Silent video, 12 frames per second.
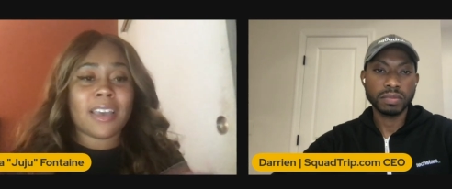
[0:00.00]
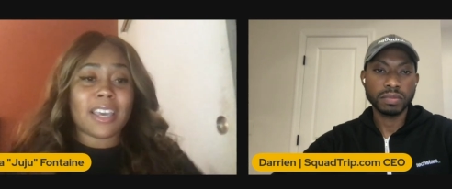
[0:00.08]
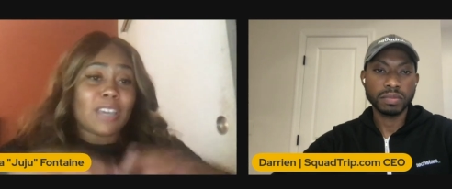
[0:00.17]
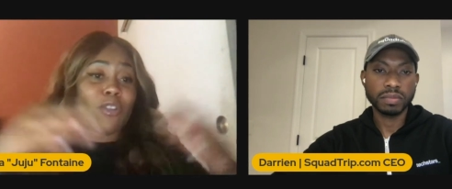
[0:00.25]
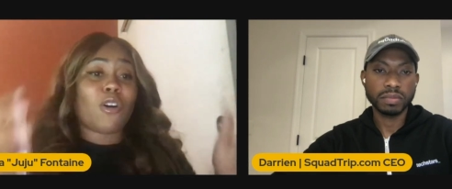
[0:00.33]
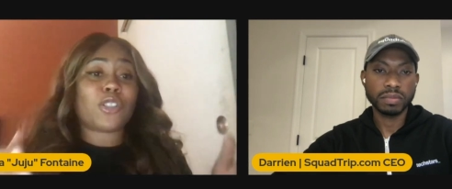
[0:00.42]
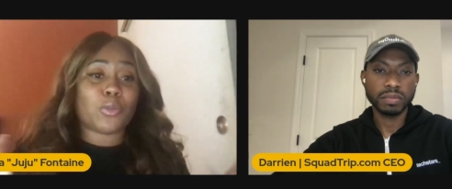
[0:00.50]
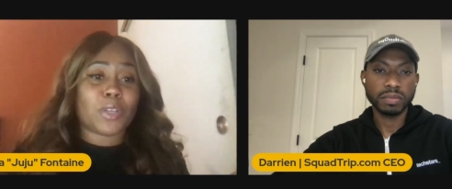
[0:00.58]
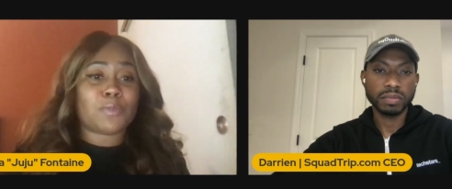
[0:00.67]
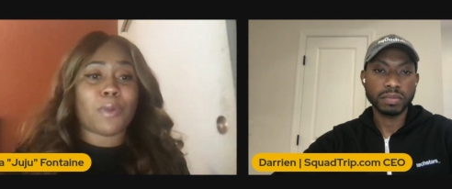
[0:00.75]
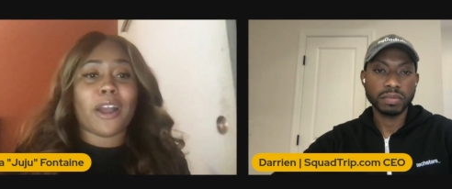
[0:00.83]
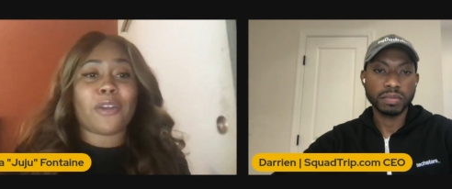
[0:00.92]
Speaker 1: it can also
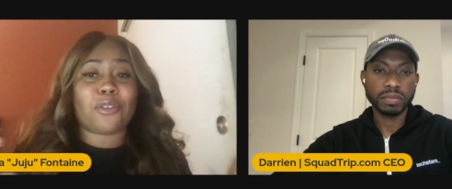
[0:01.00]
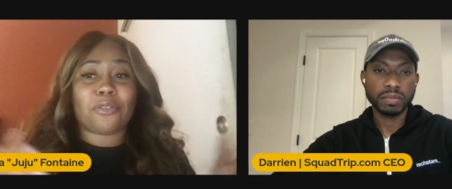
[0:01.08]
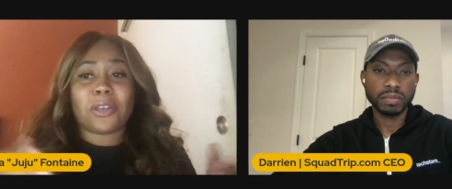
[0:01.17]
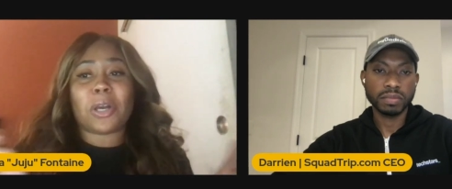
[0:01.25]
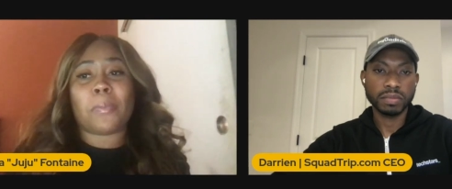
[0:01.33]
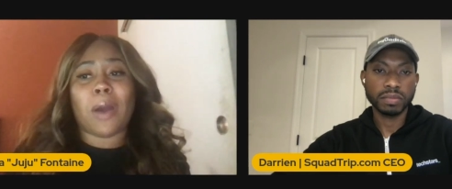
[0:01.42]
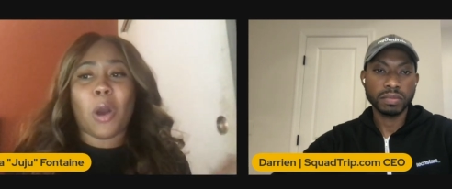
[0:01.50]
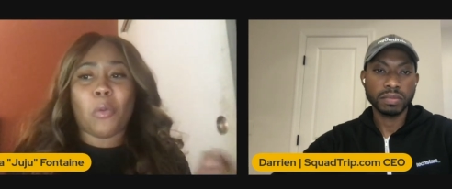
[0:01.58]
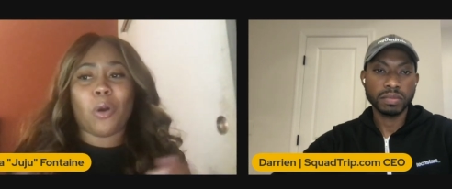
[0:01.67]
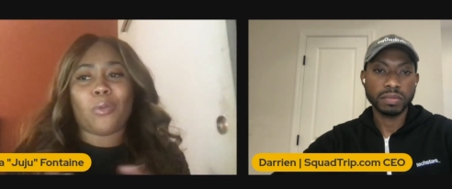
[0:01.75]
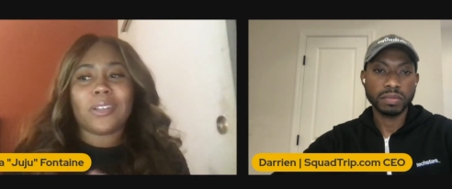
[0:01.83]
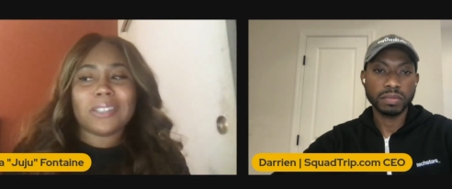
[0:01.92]
inspire you to think
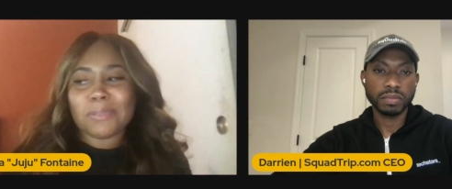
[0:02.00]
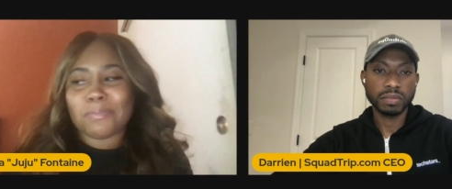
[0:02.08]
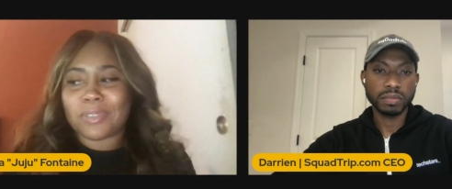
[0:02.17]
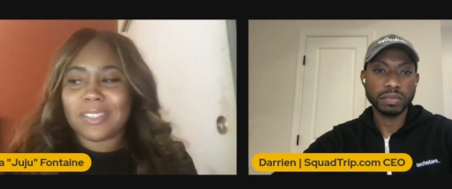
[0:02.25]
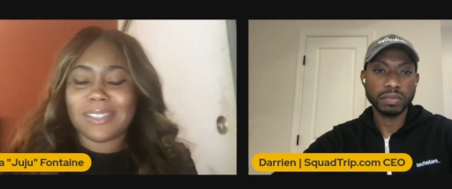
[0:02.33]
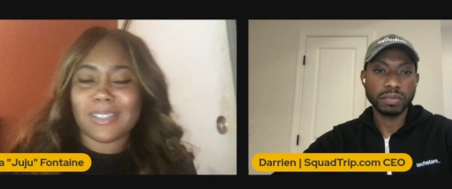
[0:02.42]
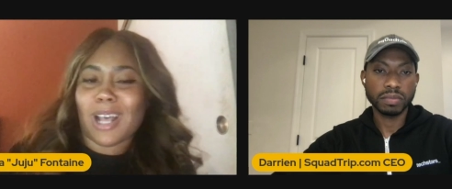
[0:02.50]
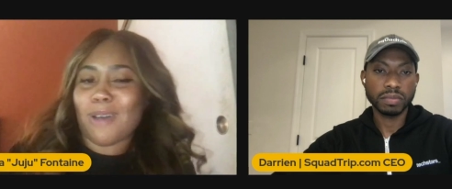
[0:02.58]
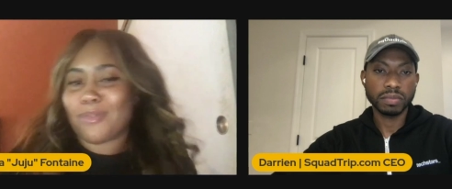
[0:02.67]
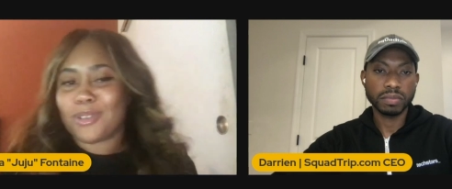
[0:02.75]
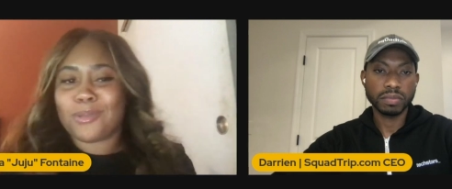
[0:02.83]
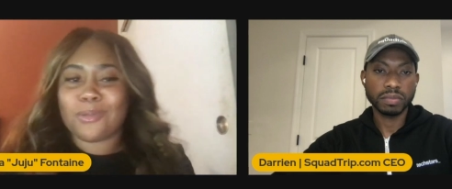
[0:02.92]
about, well, what does business
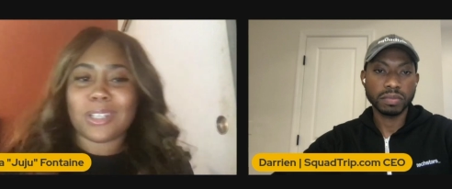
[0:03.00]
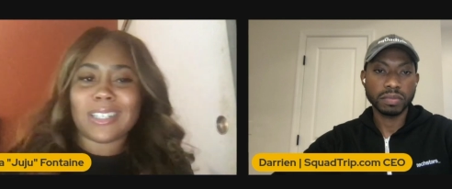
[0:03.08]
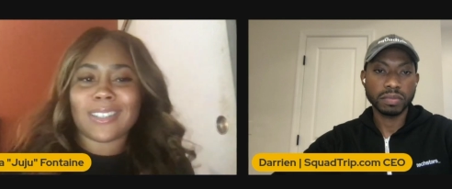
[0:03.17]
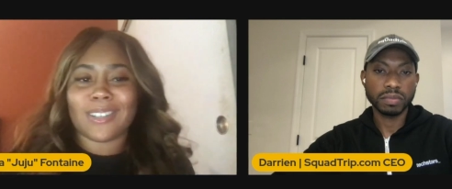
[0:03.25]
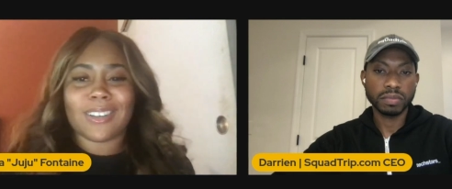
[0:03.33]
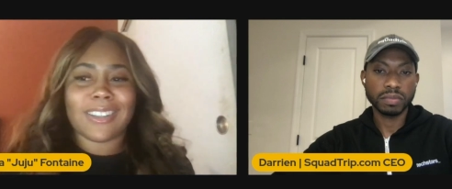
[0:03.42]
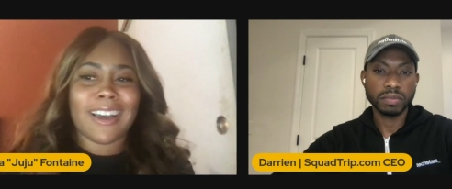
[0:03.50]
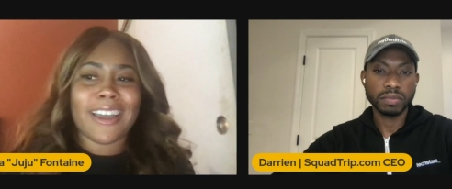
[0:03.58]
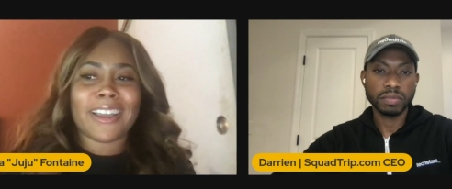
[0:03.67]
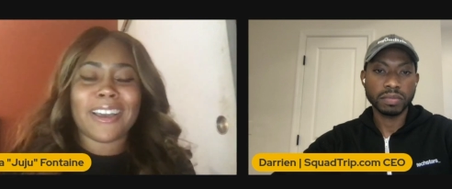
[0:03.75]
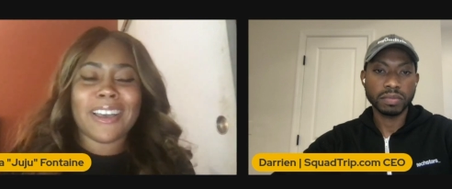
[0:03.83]
opportunities look like